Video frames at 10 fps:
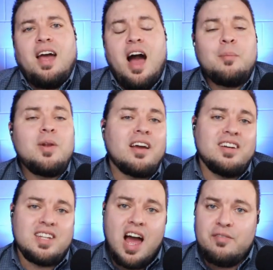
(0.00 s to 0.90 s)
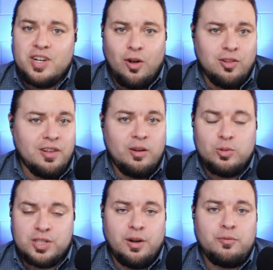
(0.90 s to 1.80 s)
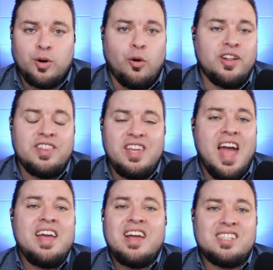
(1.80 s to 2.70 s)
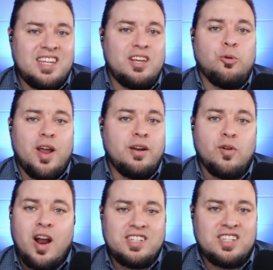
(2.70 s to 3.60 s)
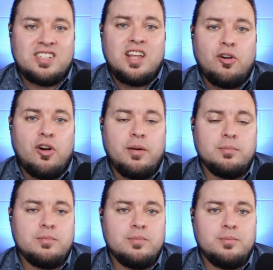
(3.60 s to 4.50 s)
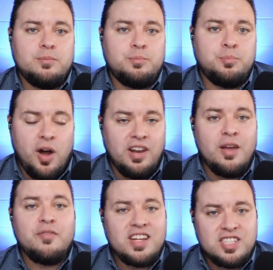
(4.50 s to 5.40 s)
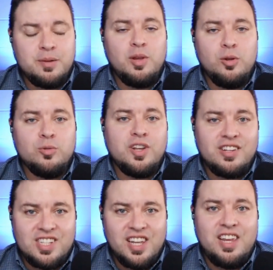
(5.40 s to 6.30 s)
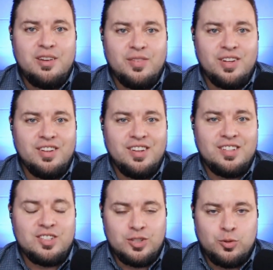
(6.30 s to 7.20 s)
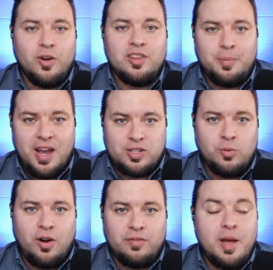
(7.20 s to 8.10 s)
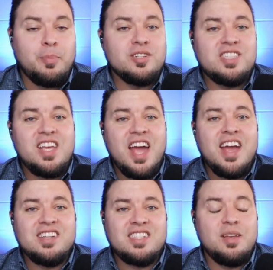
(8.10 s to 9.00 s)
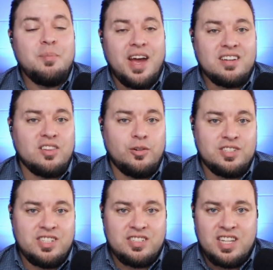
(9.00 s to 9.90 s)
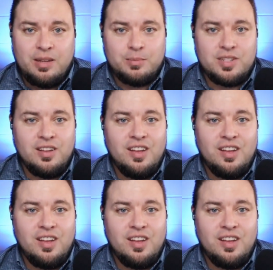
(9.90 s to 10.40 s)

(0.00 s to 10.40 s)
I'm not going to dive into all the legal stuff regarding the AAC grant of rights, etc. But if SMU does leave to join the Pac 12, that puts the AAC back to 13 teams.